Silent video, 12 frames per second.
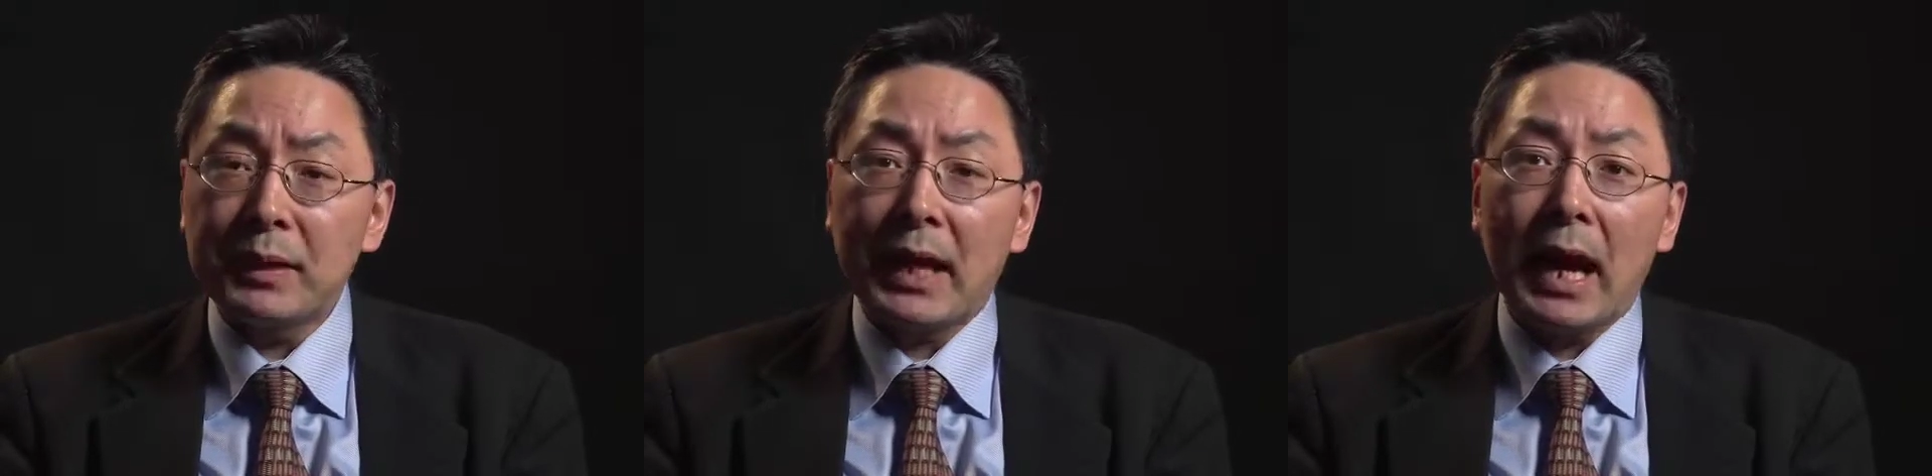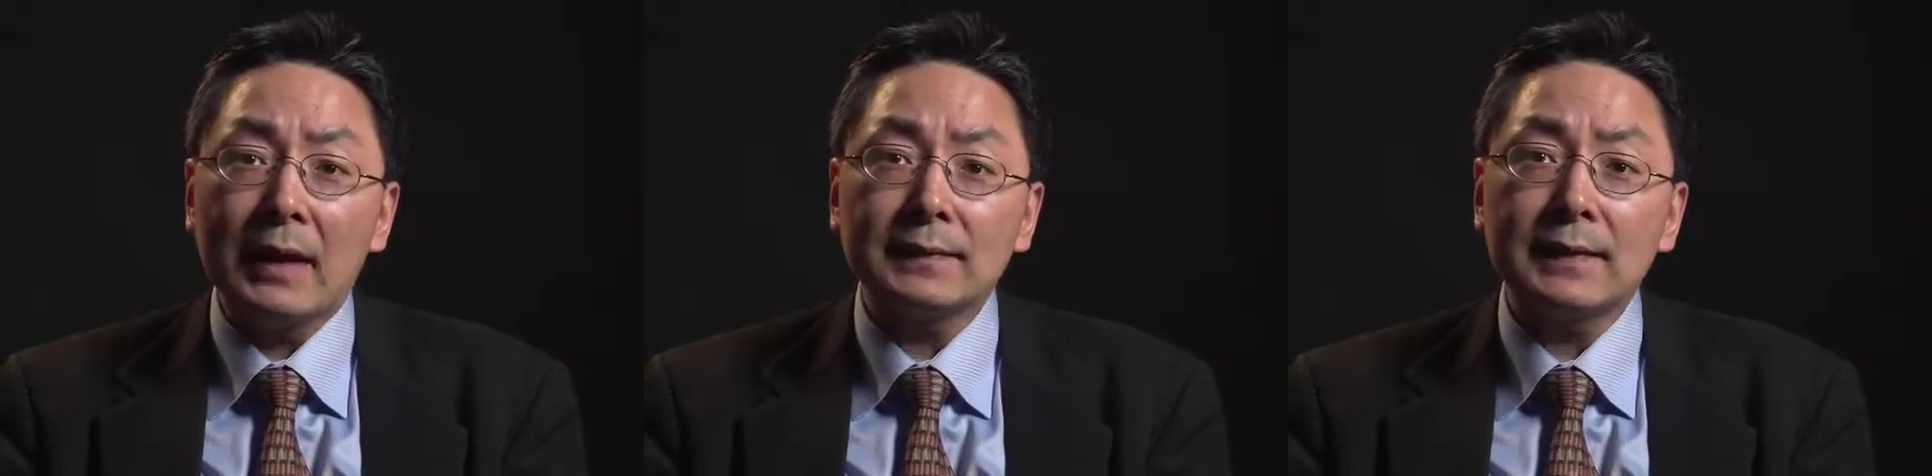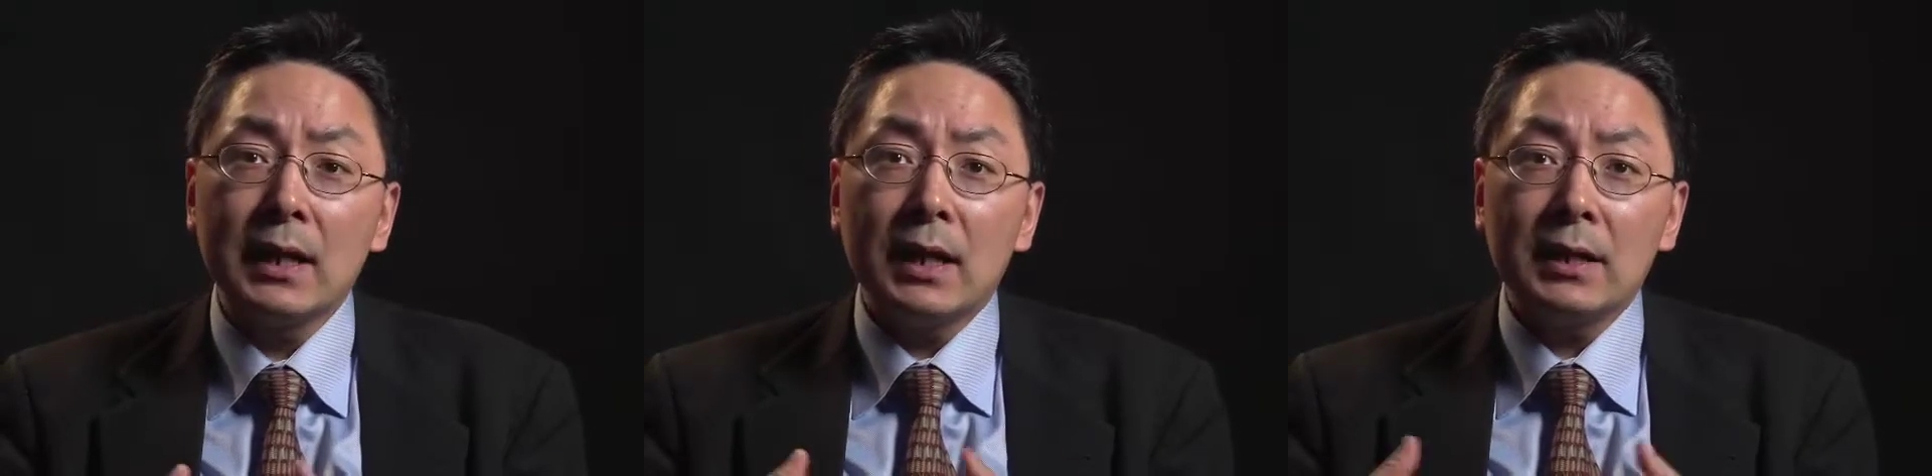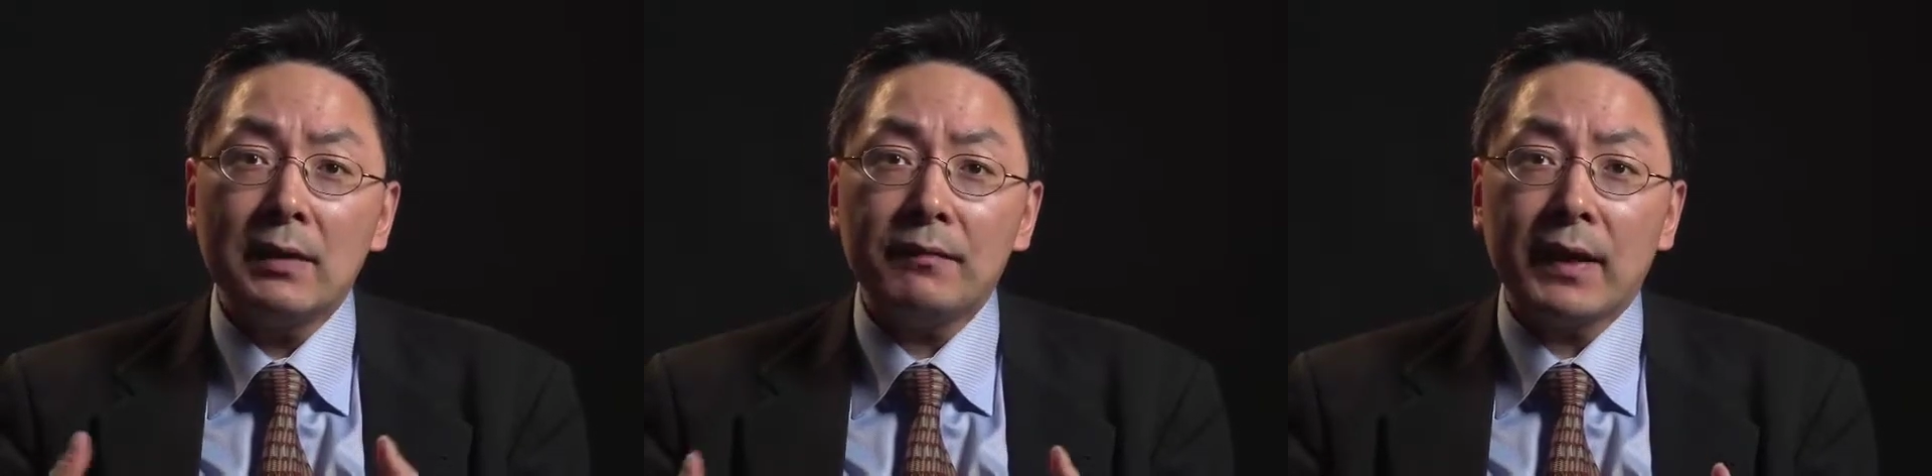because
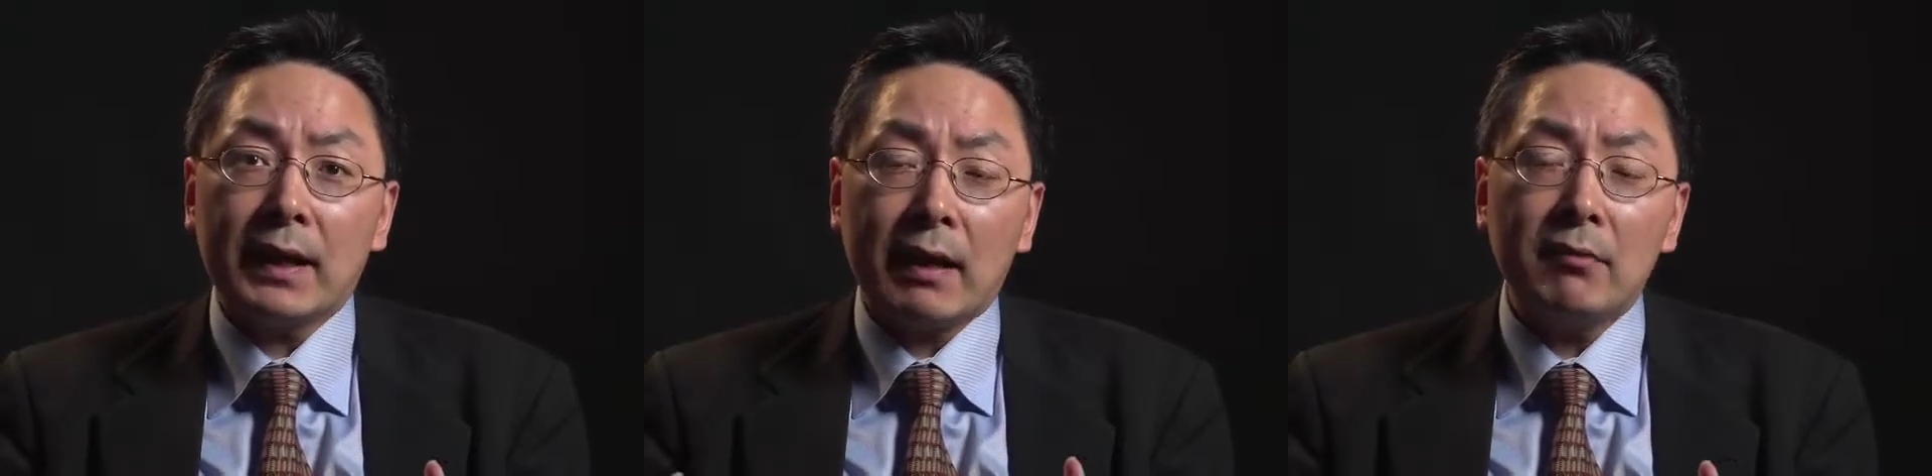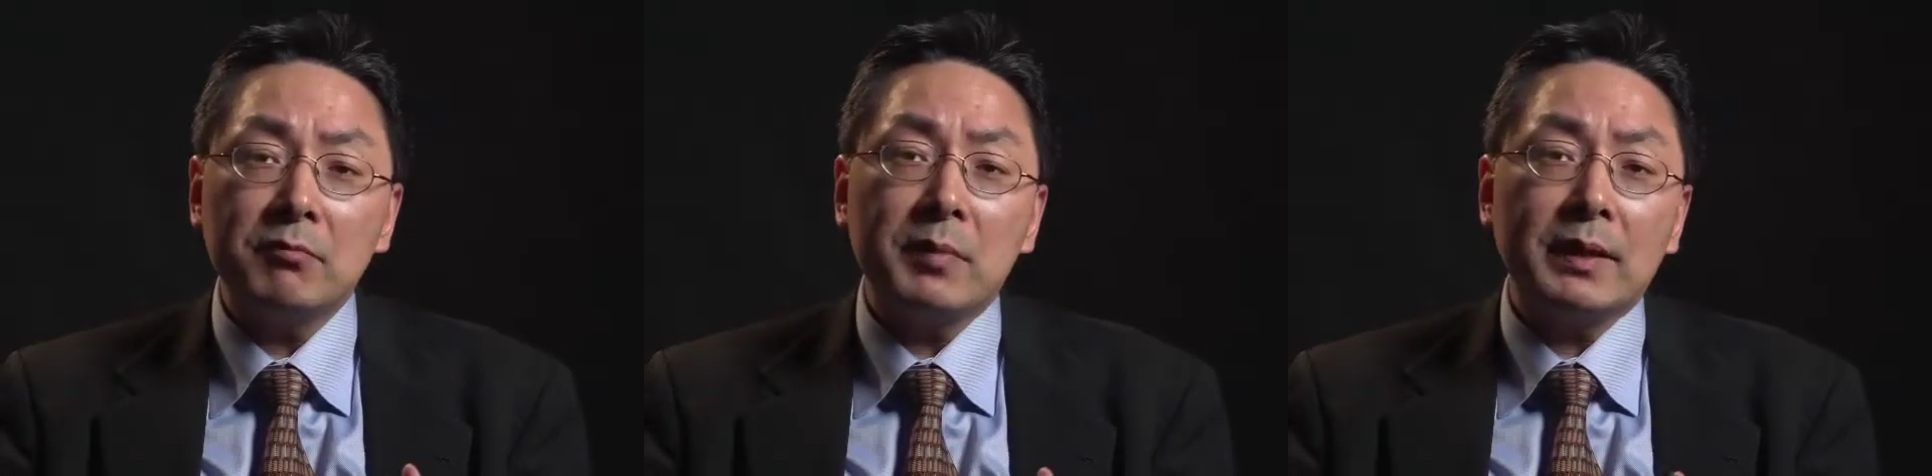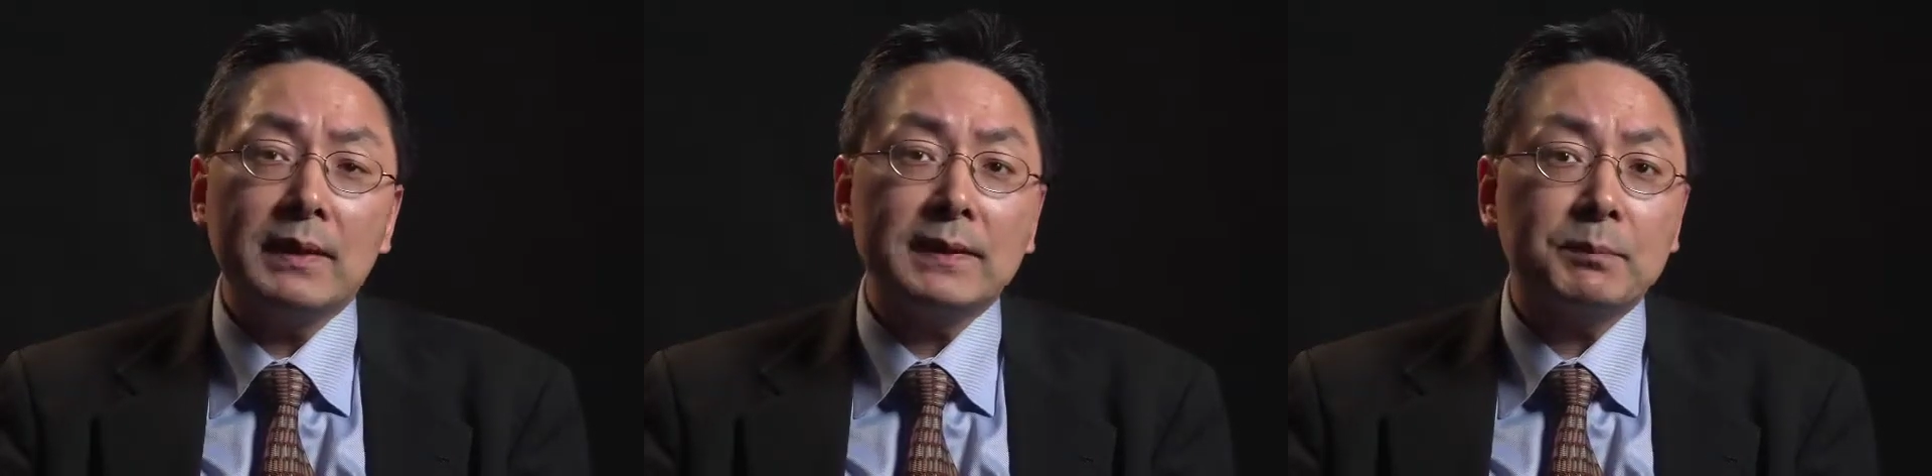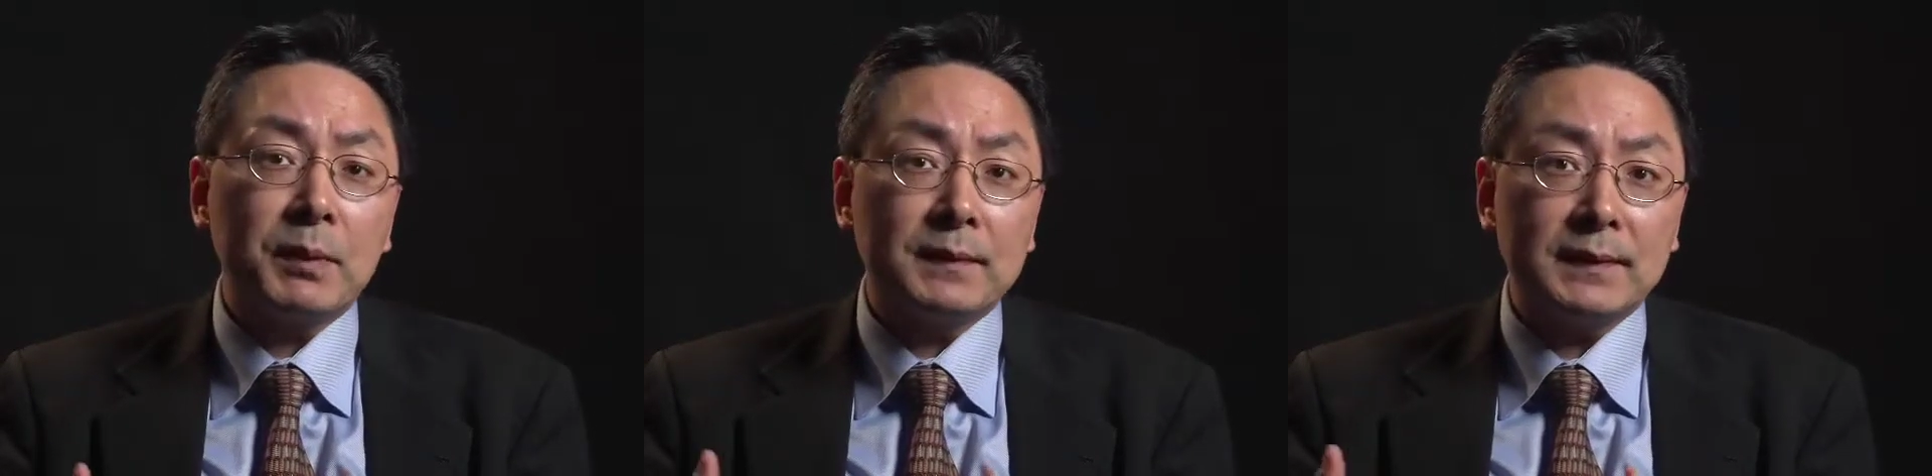if the government
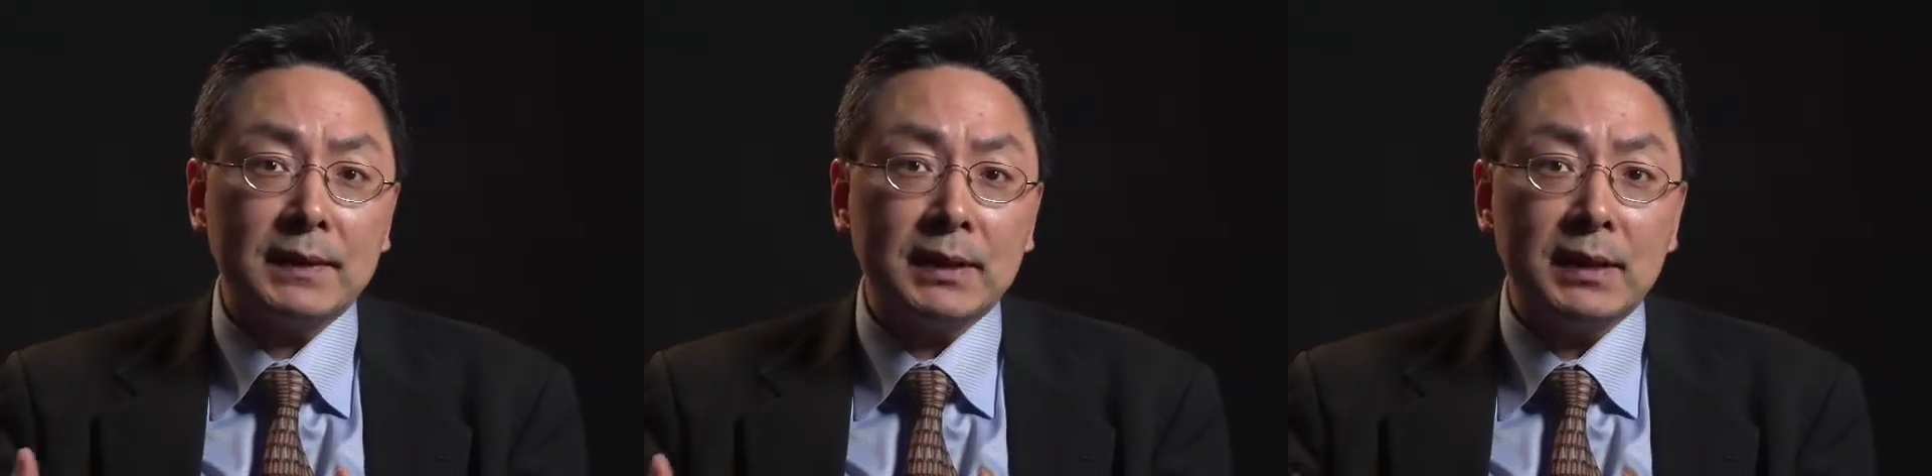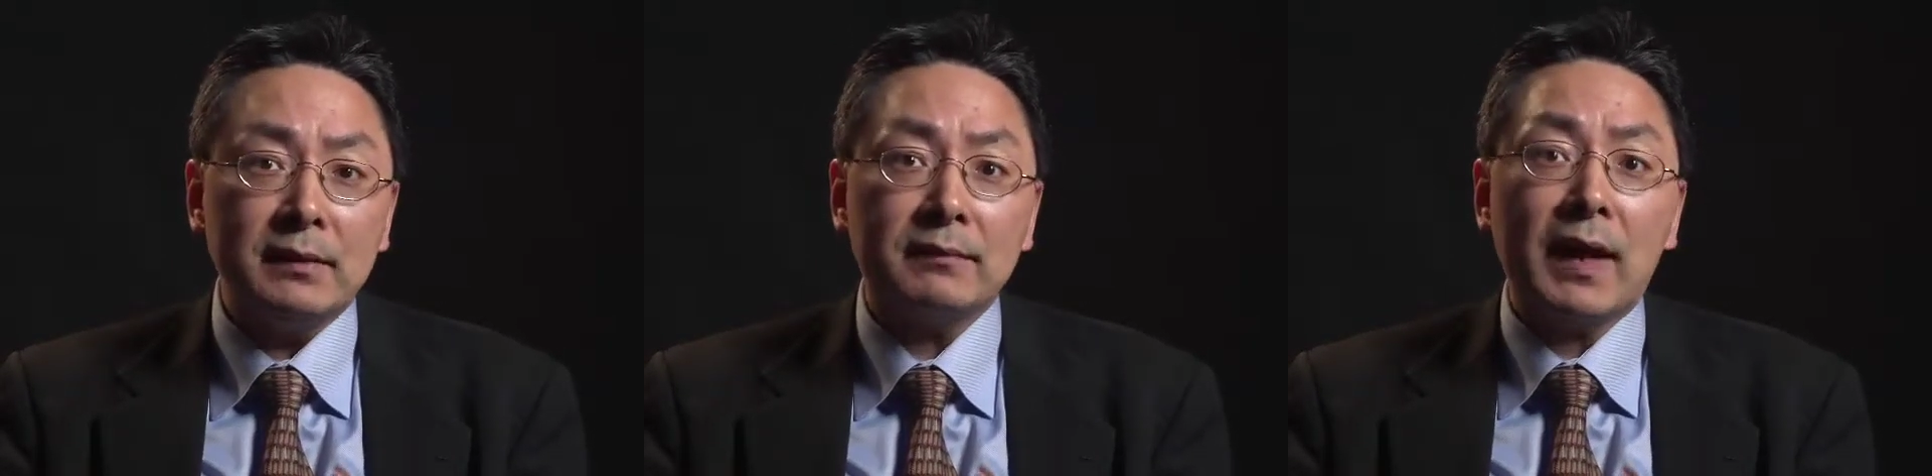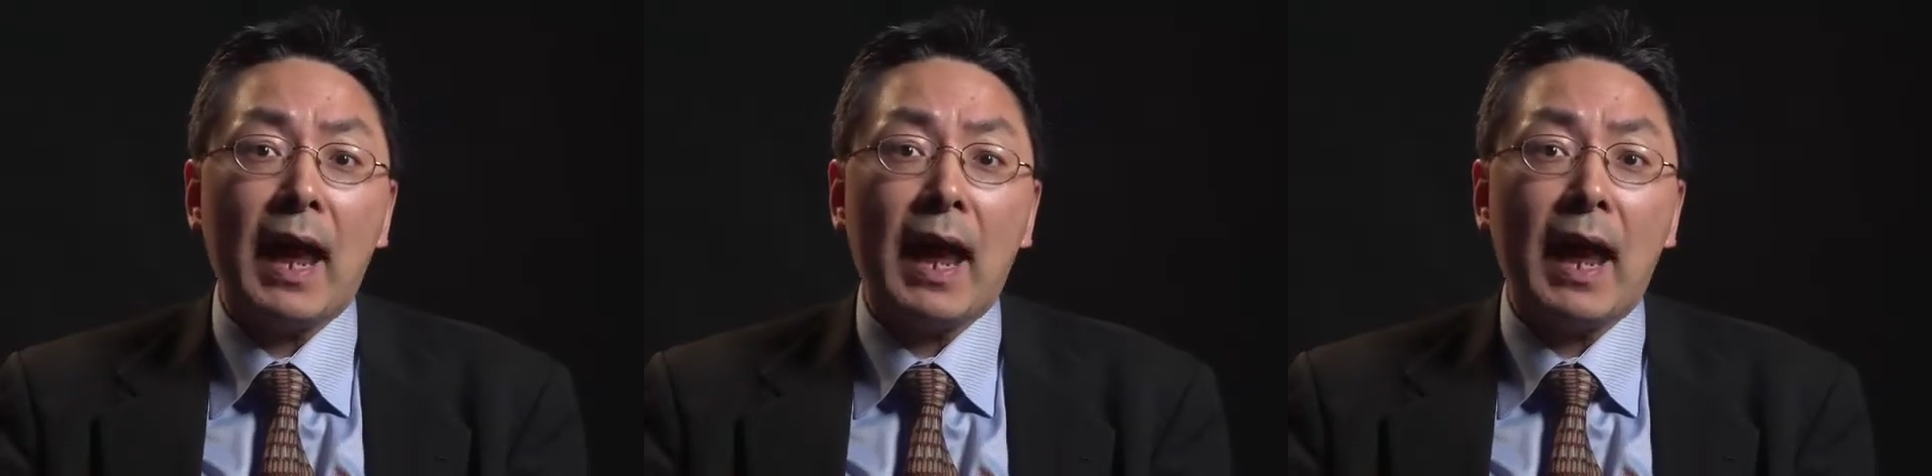is perceived